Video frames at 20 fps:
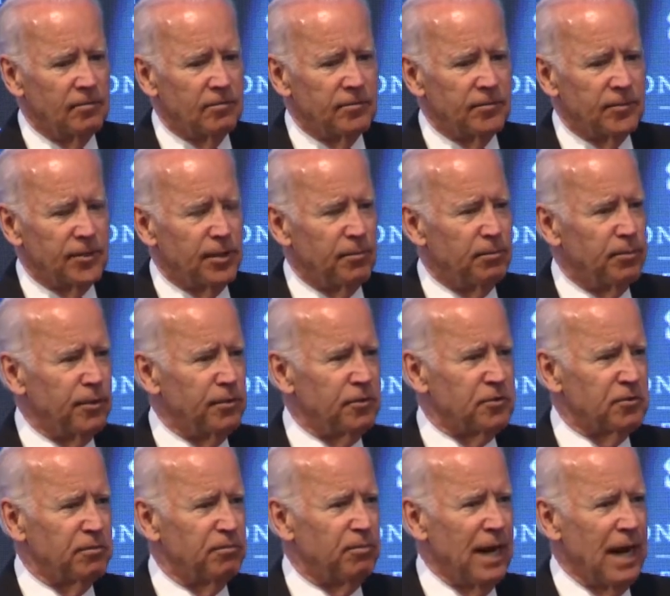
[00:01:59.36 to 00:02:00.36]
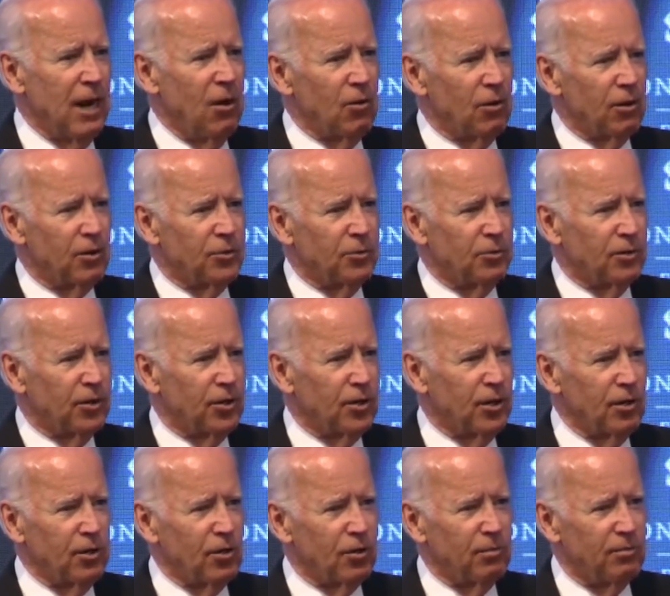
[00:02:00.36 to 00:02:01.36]
the abuse of power to
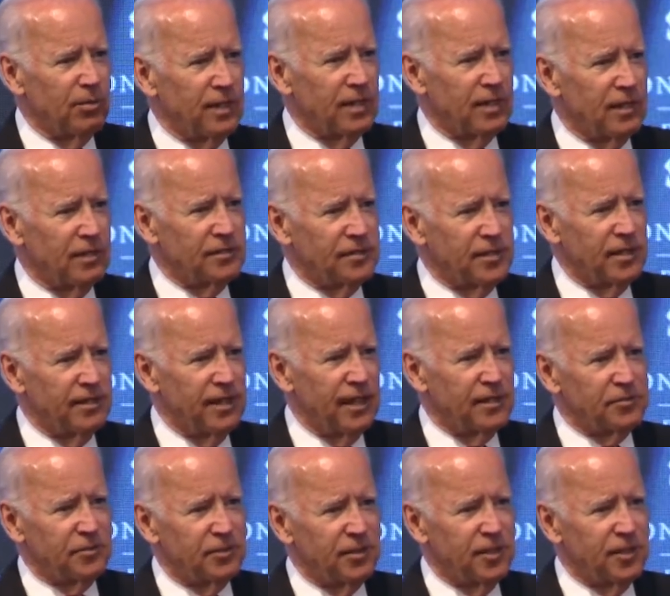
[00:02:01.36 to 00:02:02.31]
occur, because that's what